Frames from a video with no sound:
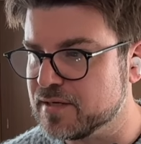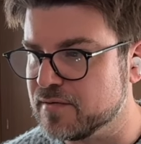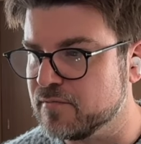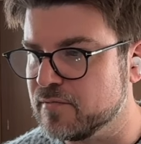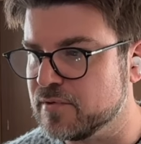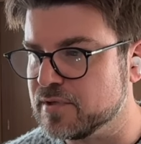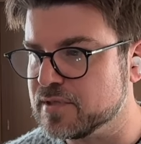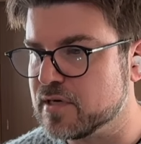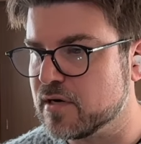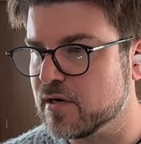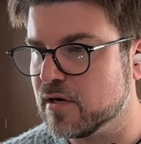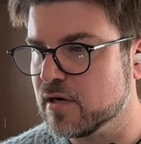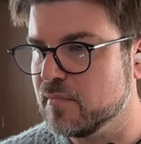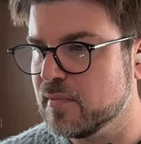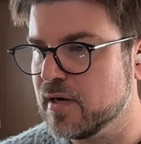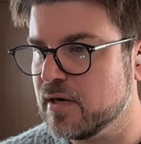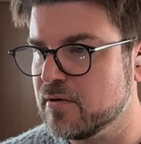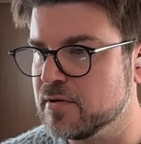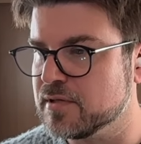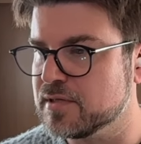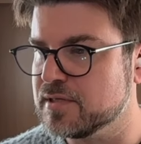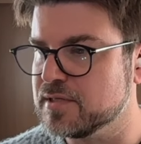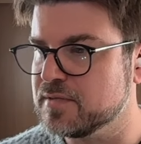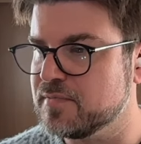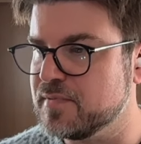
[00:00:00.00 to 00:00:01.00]
And we'll talk about
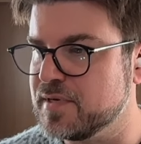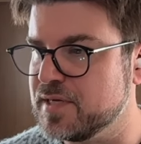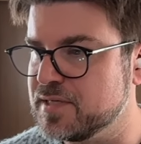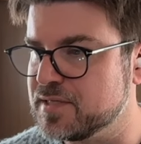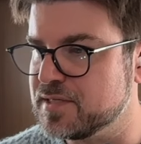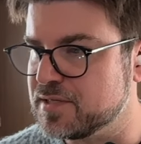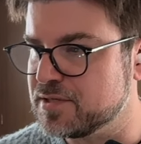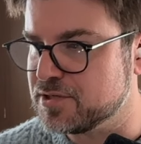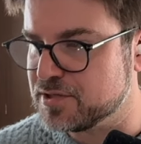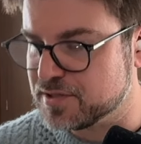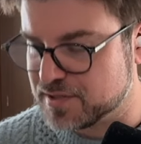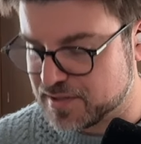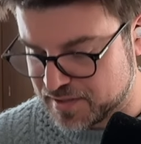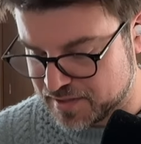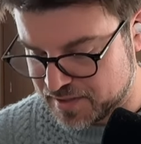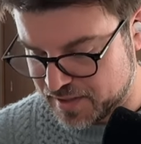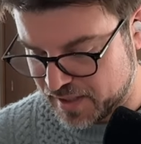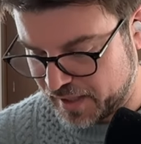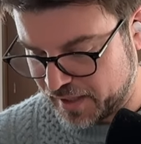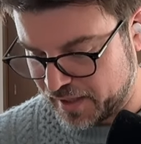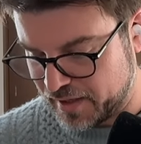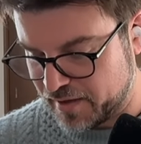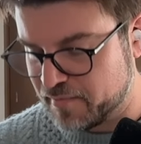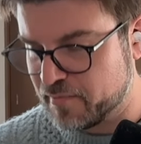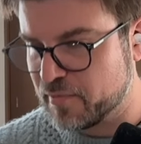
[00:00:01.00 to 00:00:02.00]
what this means in just a
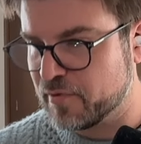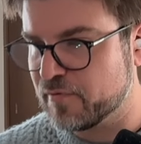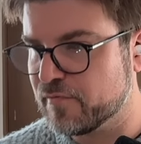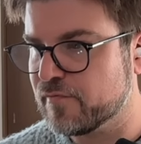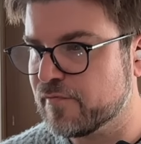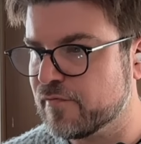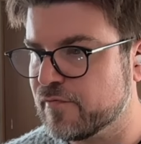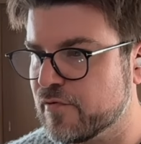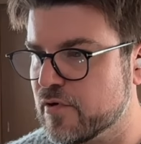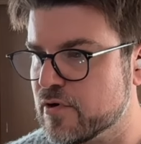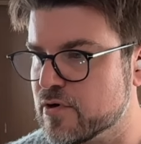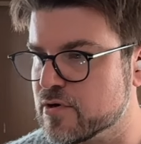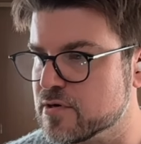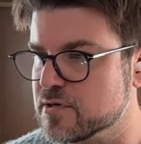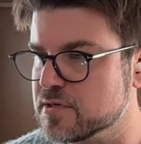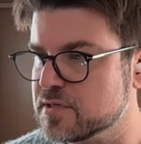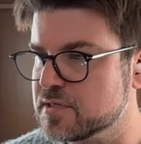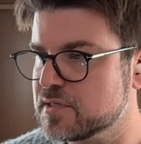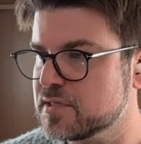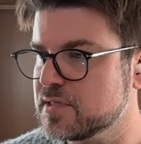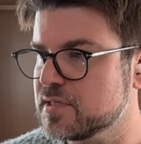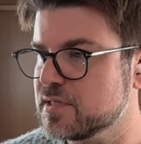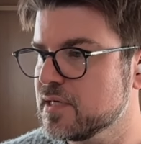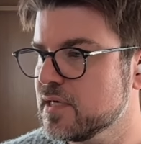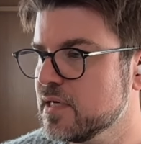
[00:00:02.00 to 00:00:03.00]
second. But
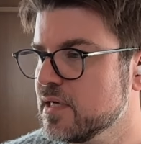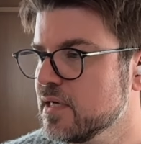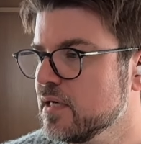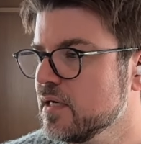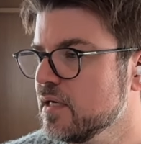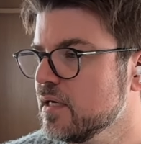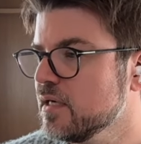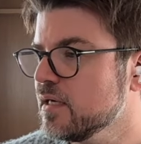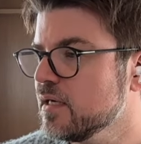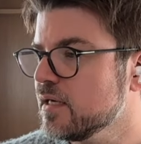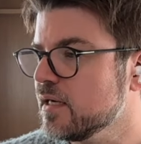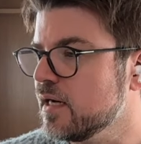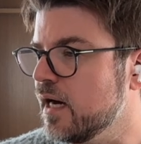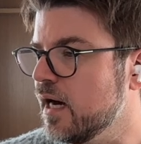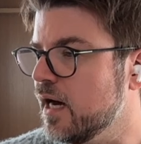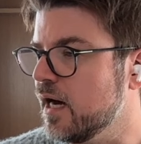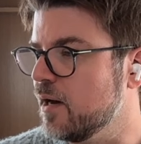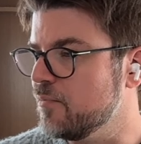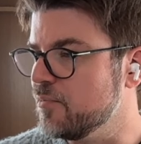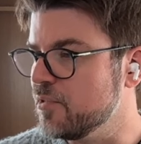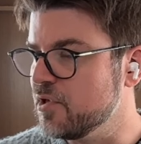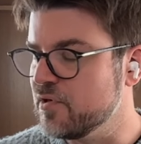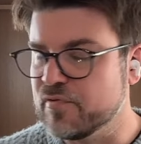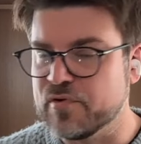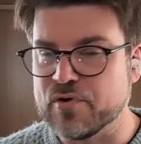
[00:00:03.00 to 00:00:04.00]
first,
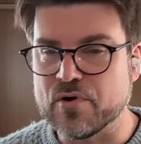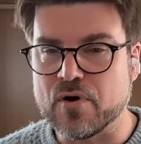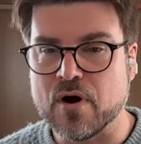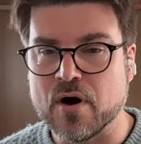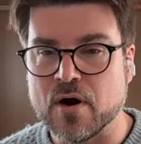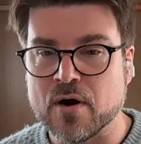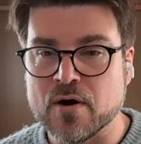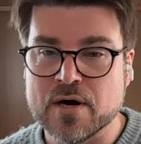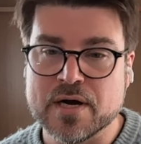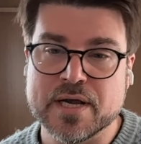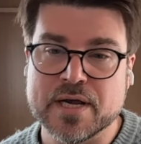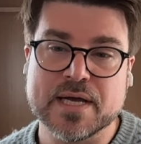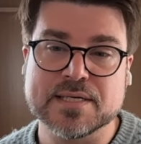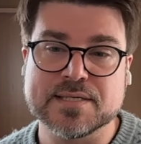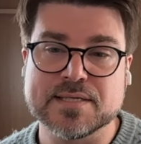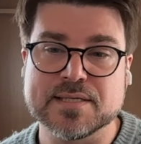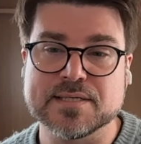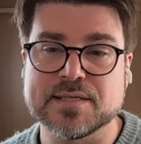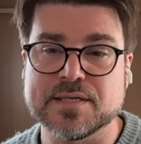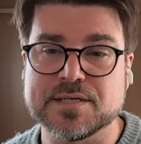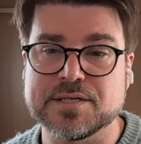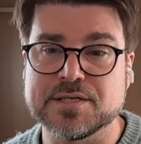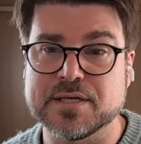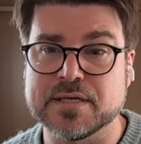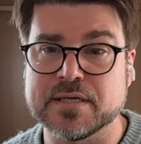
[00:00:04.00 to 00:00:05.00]
if you're already
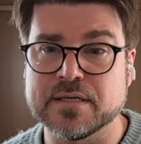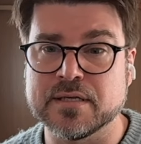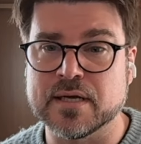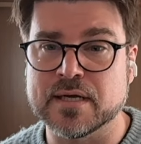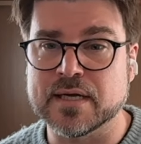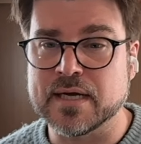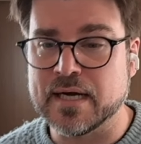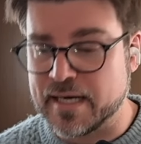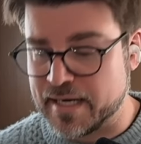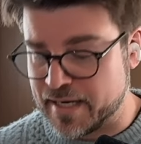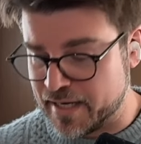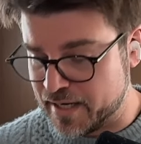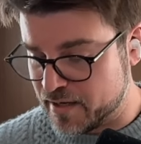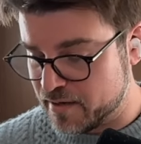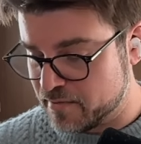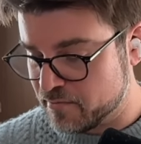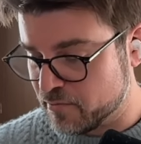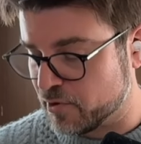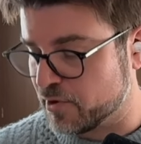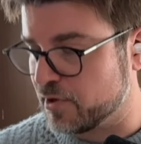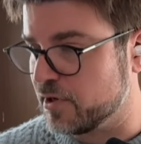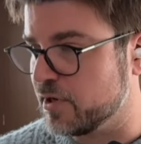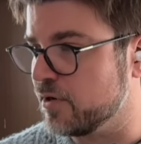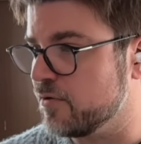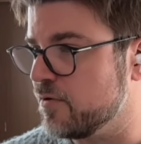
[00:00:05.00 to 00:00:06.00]
SSHN like I am,
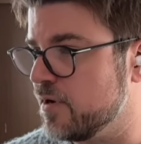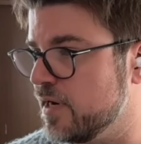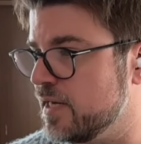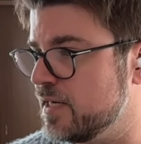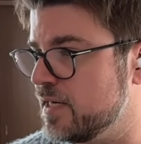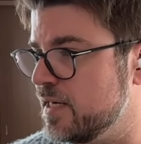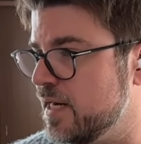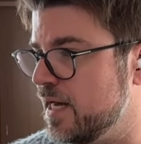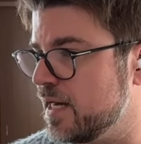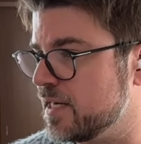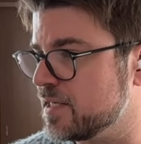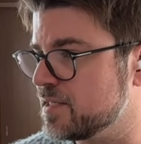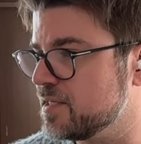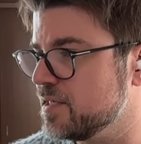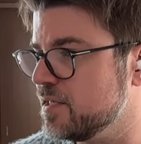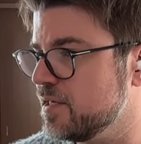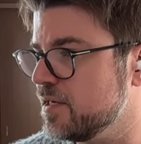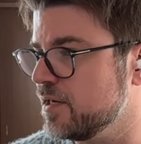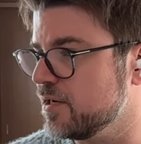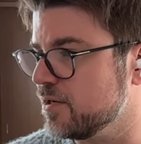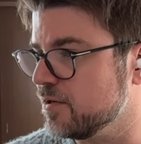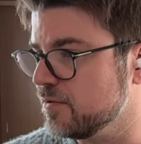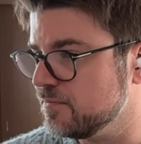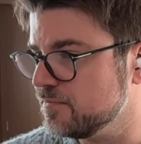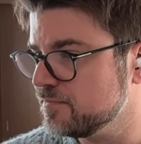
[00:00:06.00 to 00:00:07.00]
we're going to go ahead and exit
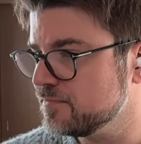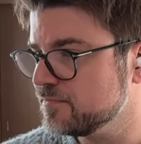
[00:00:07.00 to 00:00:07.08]
here.